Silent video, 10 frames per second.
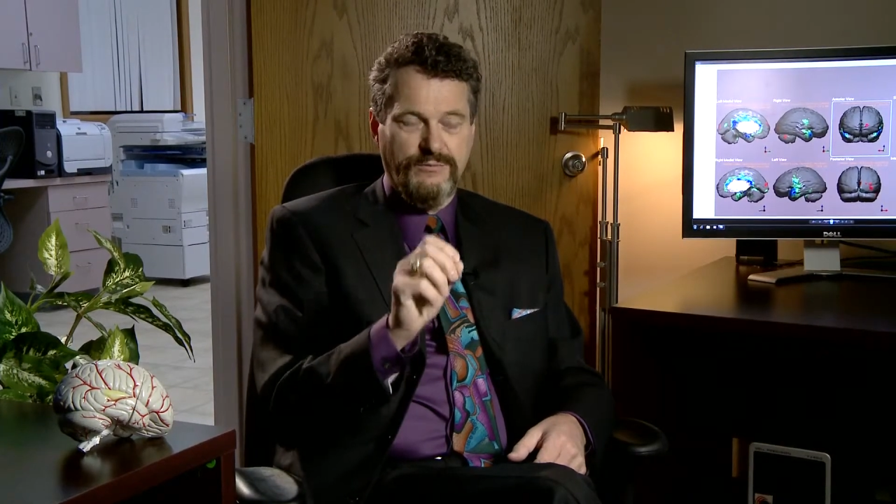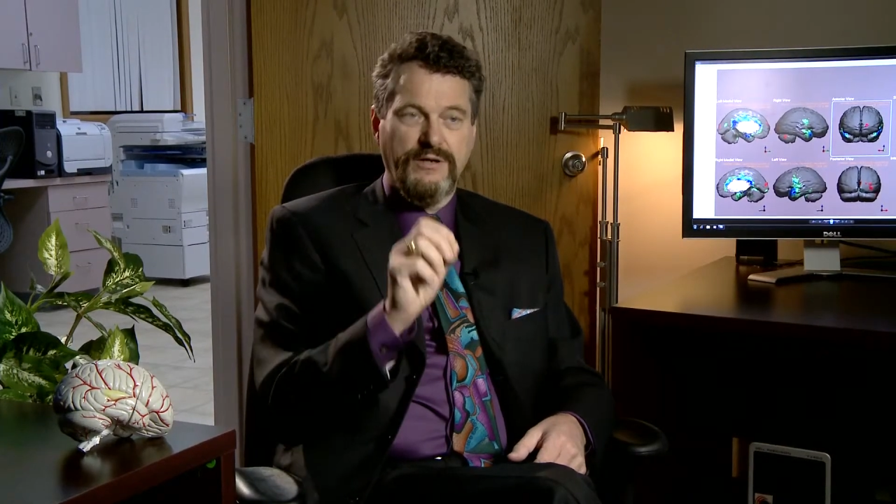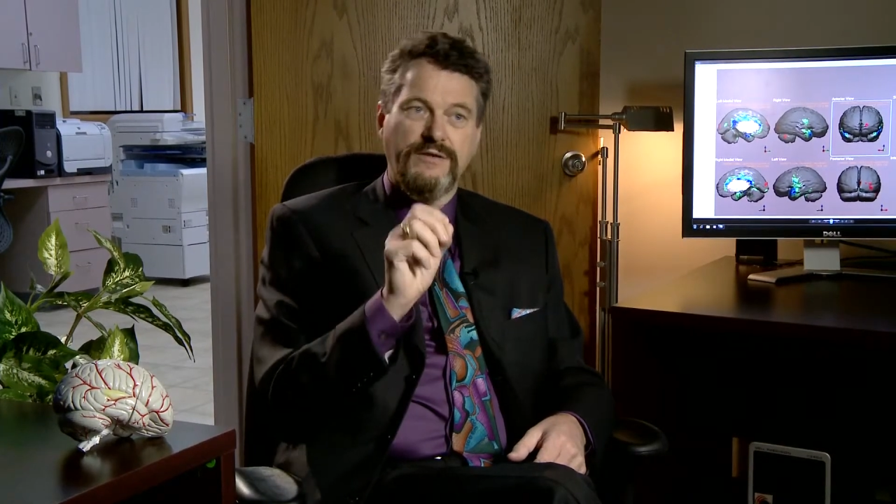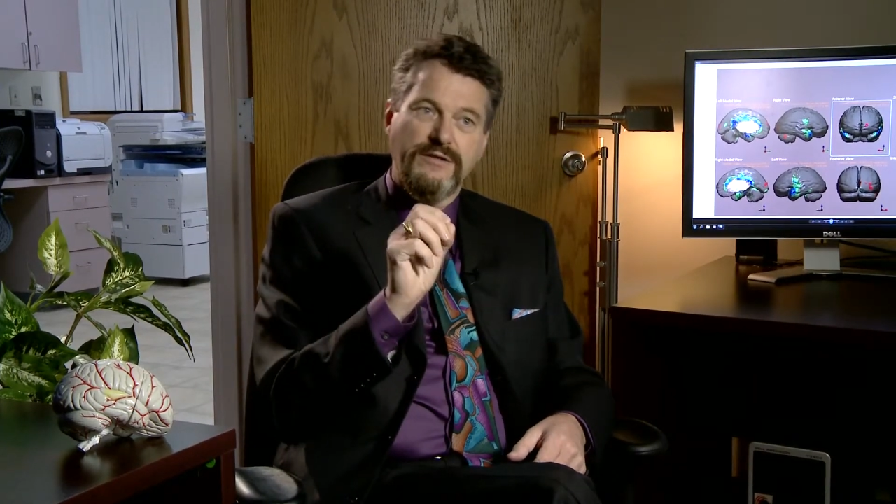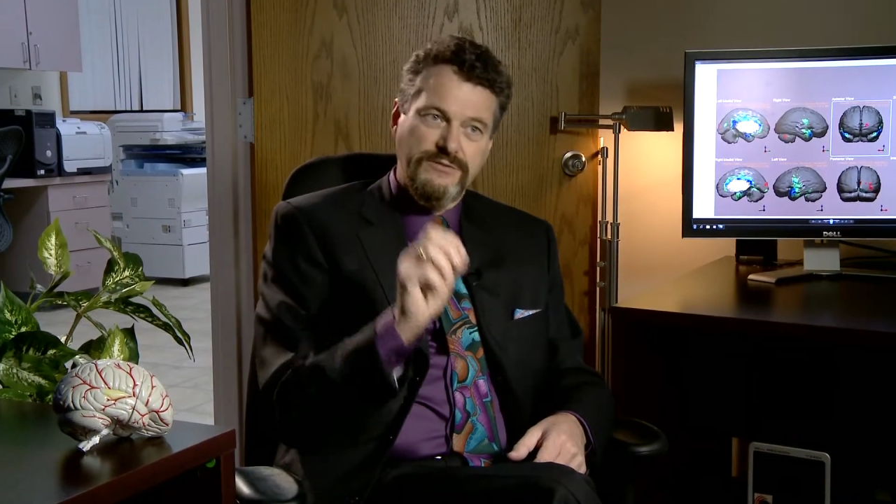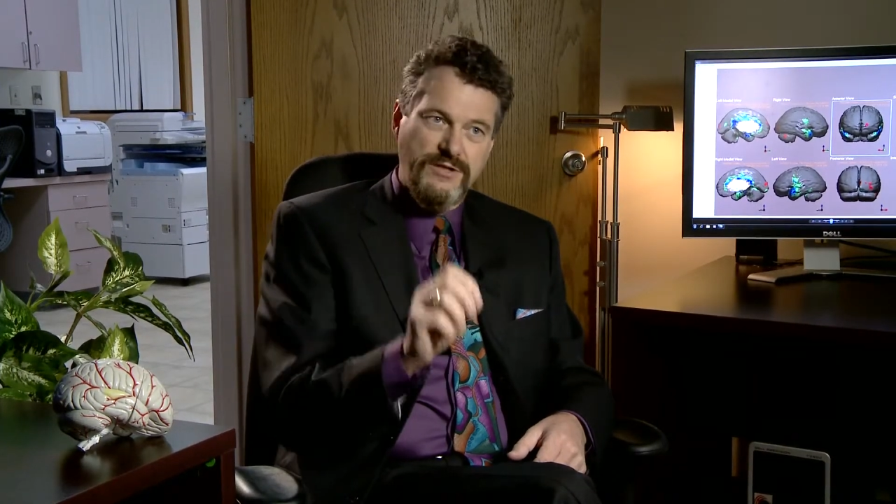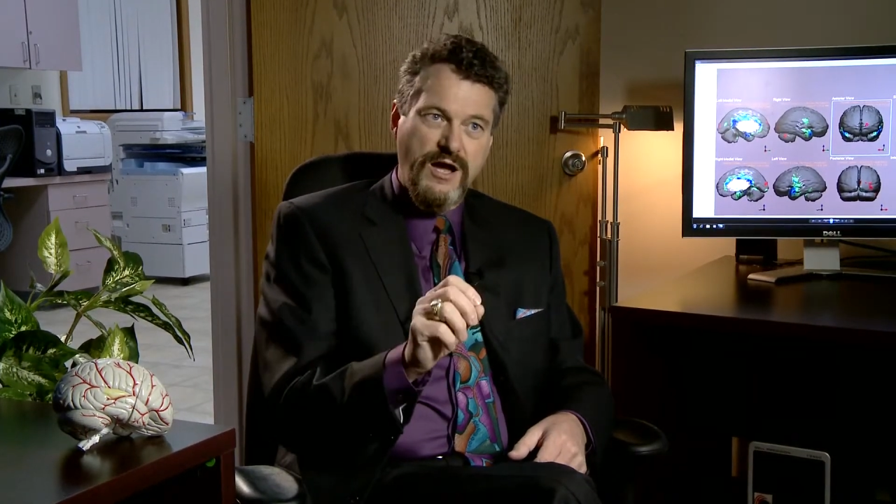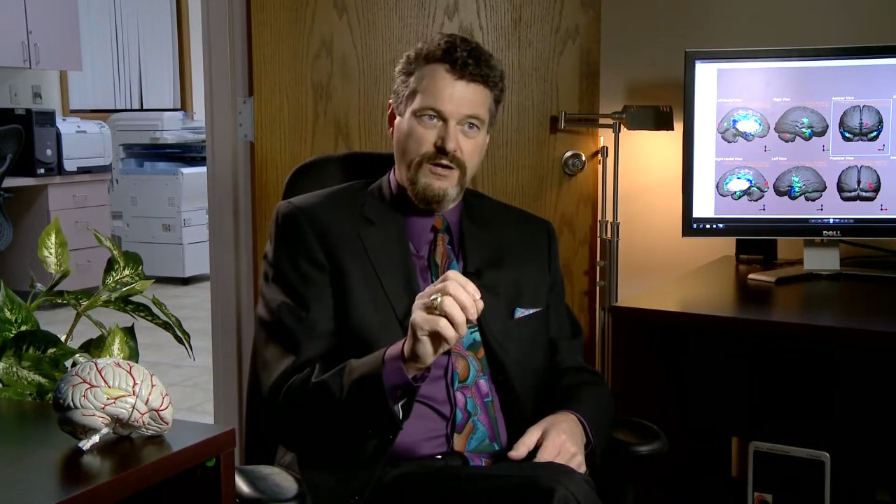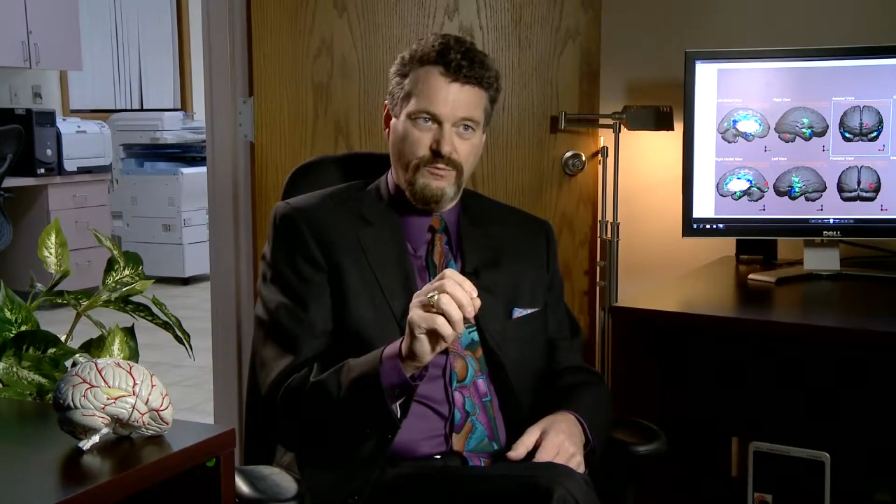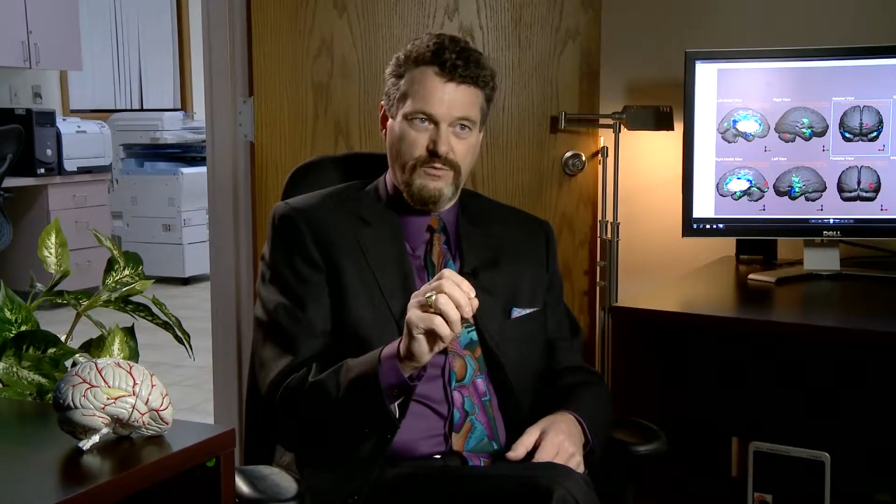brain that's
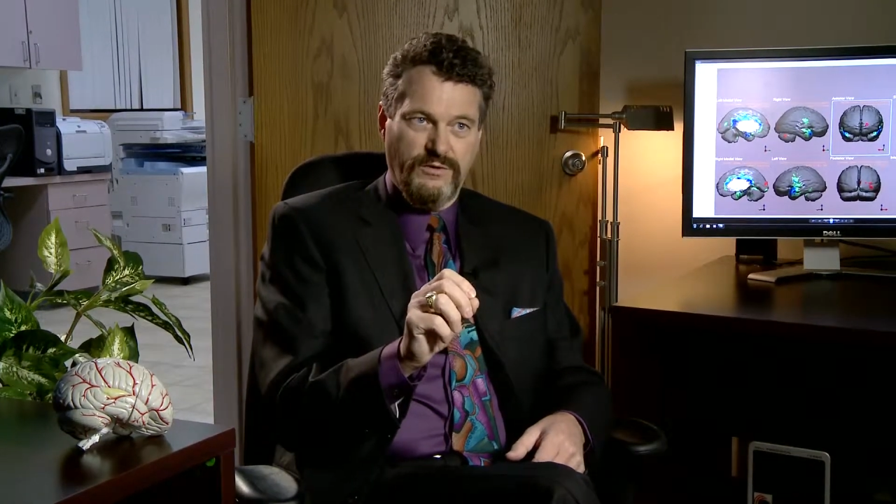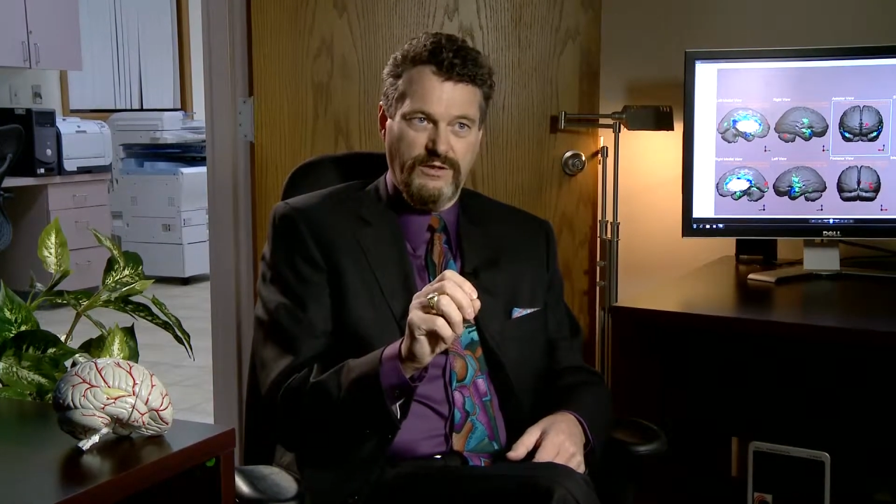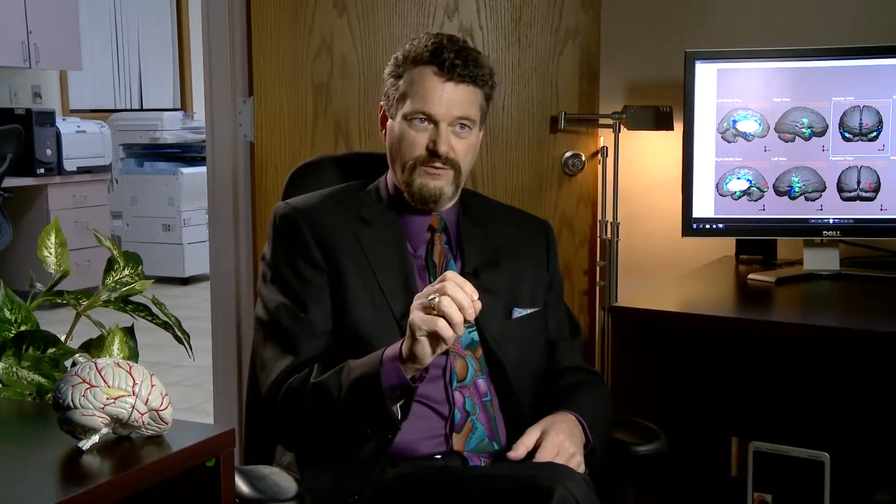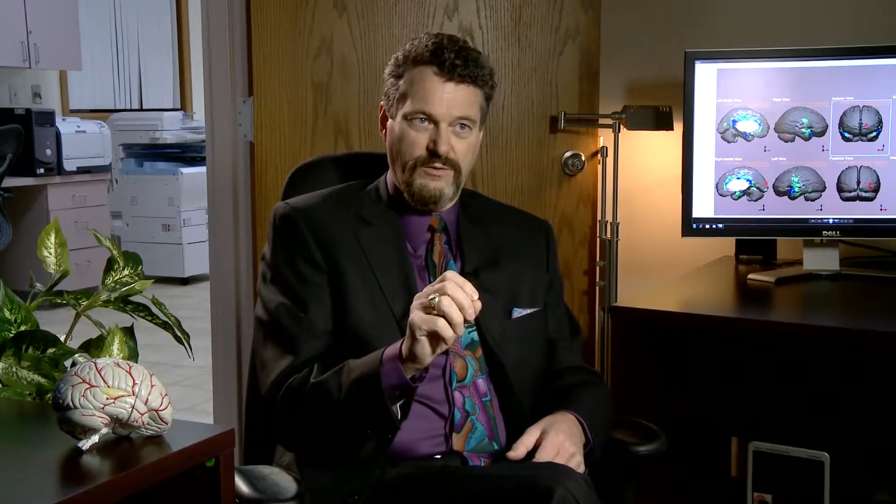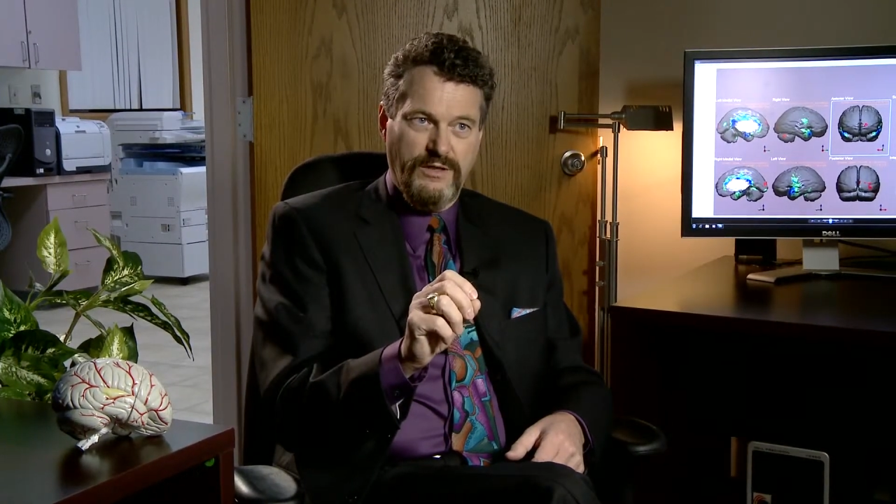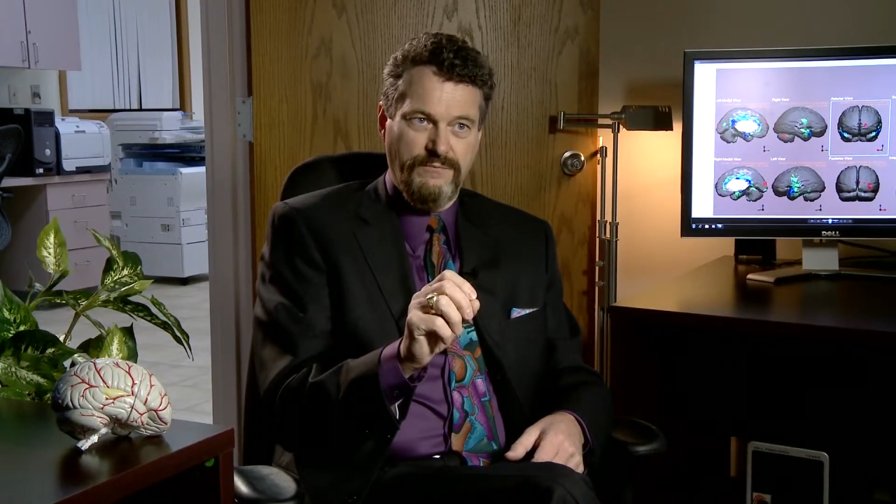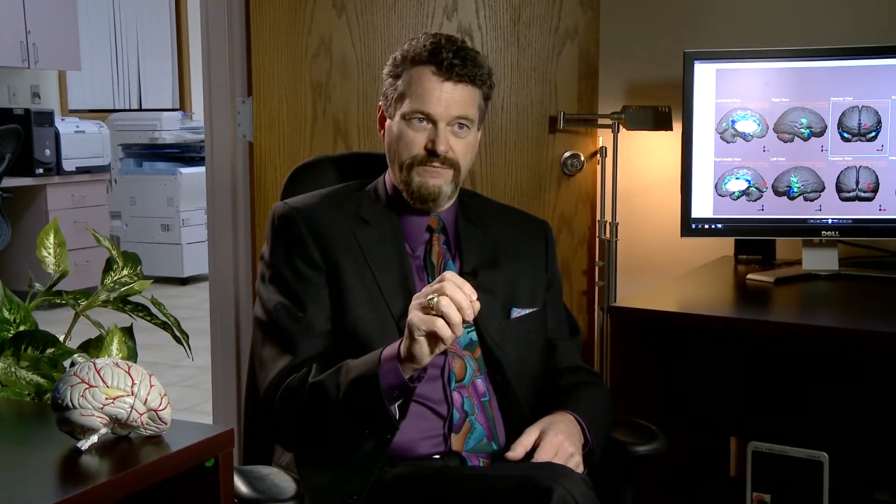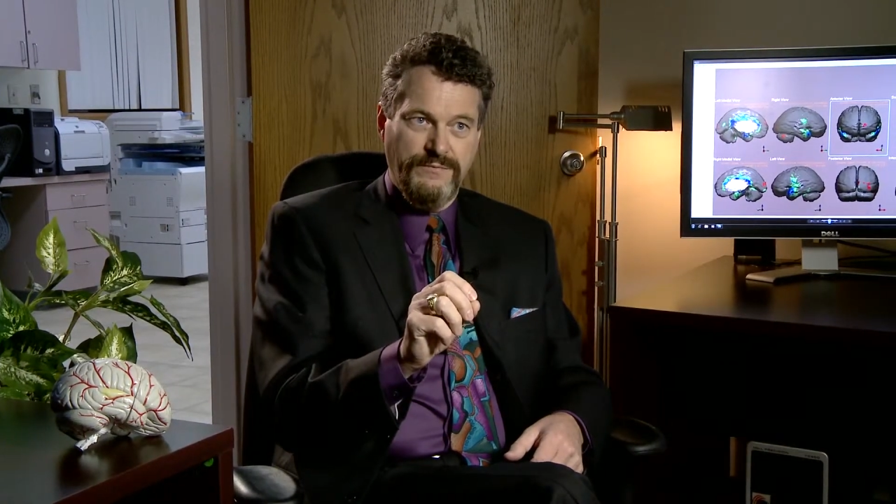not working well.